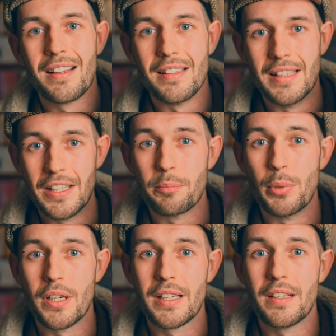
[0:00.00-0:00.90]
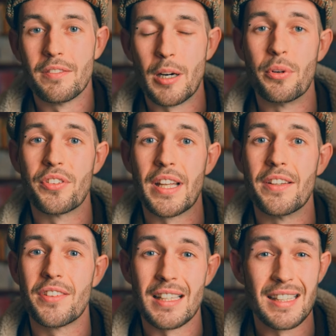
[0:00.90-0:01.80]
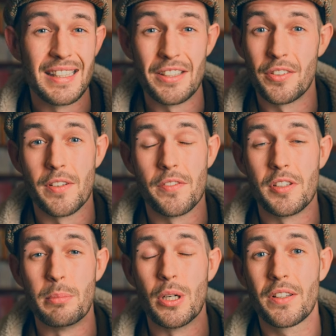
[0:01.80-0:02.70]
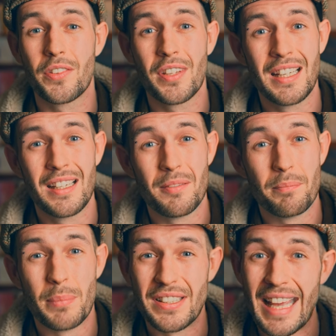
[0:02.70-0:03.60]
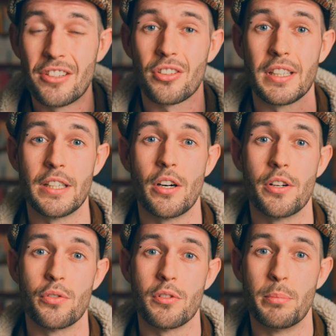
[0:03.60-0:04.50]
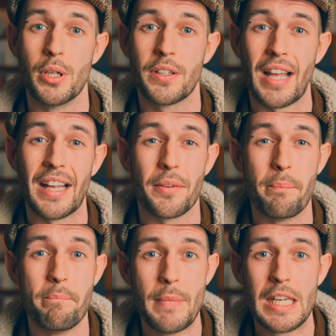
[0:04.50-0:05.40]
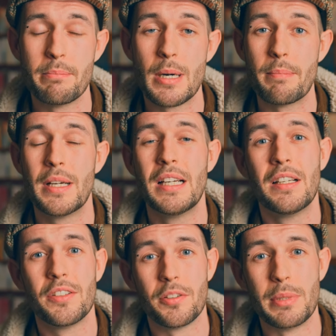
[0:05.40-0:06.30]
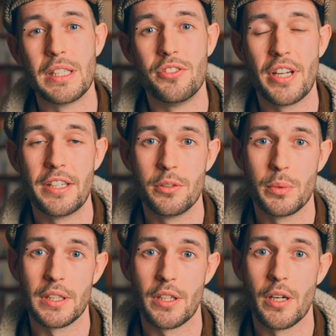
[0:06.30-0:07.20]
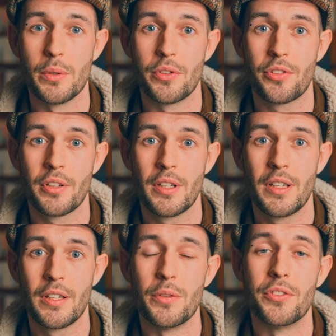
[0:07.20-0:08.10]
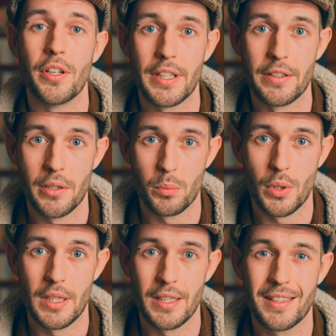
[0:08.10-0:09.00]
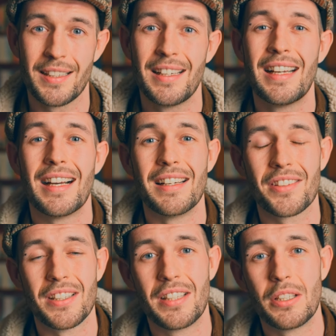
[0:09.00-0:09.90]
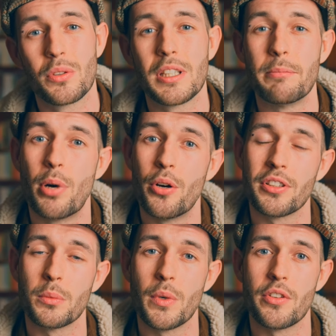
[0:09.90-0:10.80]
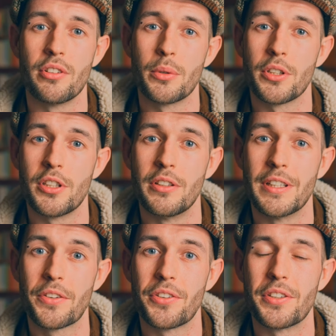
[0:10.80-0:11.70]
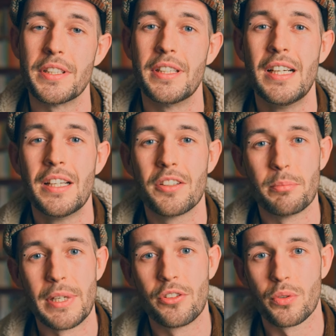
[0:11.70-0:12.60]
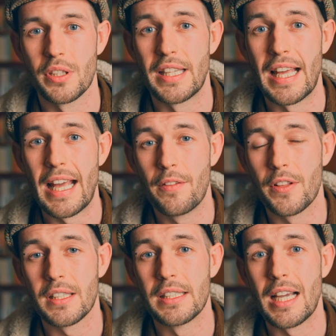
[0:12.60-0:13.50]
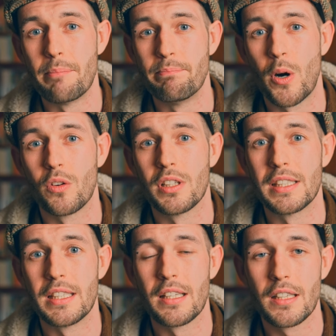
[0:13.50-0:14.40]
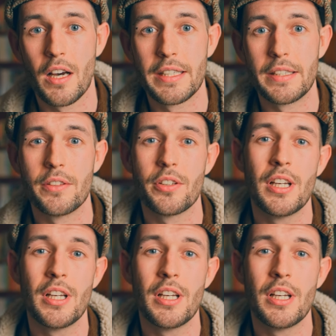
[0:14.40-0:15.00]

This book represents at least 50 books, potentially 100 books as a minimum to be a genuine coach who's done their own work and is continually pushing with their own curiosity to make sure that they're ethically and morally aligned